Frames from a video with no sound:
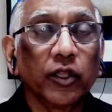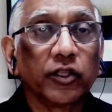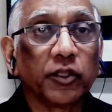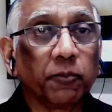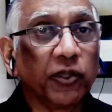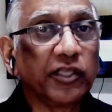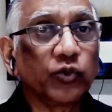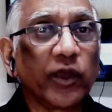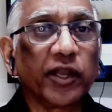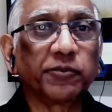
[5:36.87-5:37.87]
The police
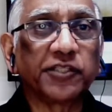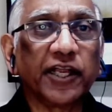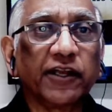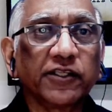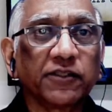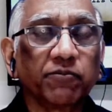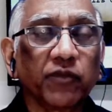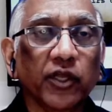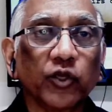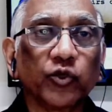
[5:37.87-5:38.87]
went upstairs
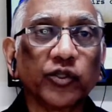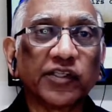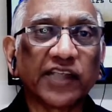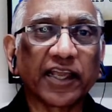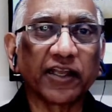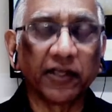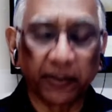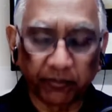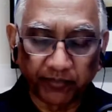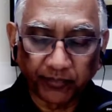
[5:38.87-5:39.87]
into
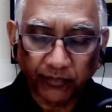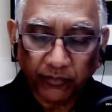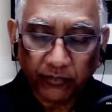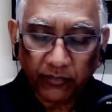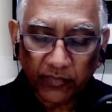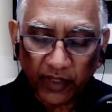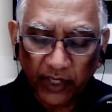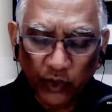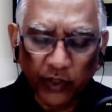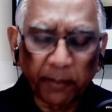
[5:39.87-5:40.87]

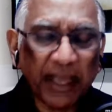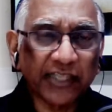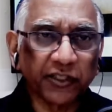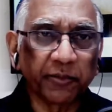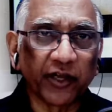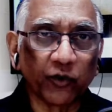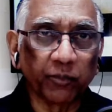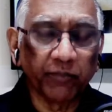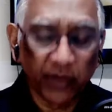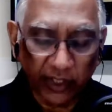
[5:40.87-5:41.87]
the master bedroom,
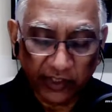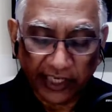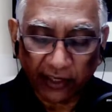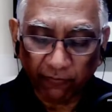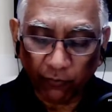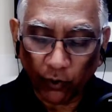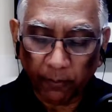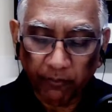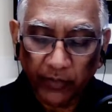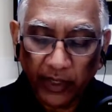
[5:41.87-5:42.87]
second floor,
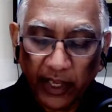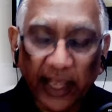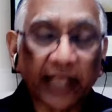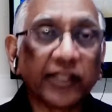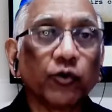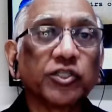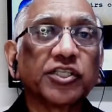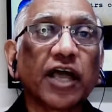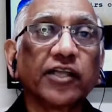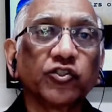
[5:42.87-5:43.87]
and there were
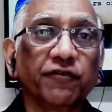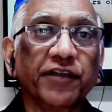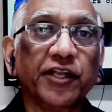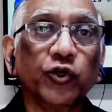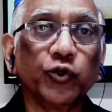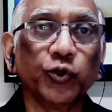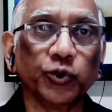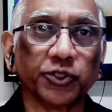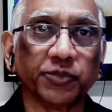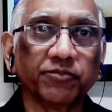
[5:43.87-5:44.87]
signs of an
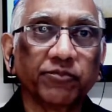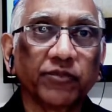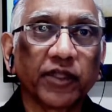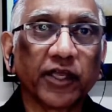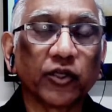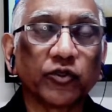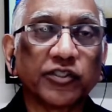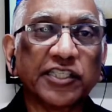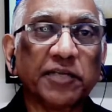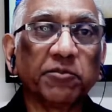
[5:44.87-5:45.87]
intrusion. It
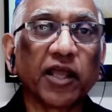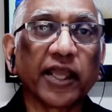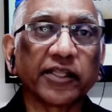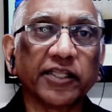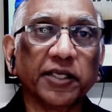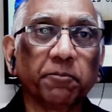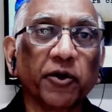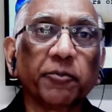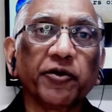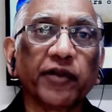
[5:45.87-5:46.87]
seemed like the
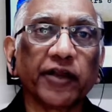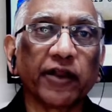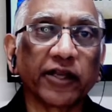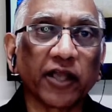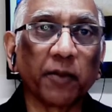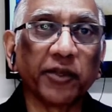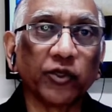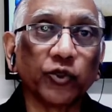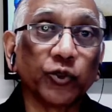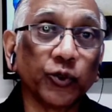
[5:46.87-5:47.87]
perpetrator had come in
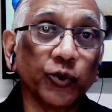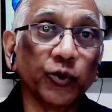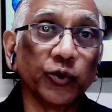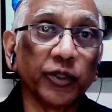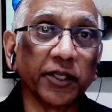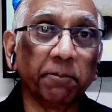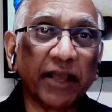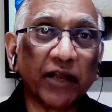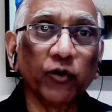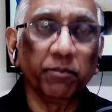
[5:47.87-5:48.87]
through the
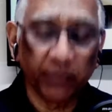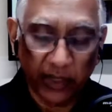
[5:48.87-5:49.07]
bedroom.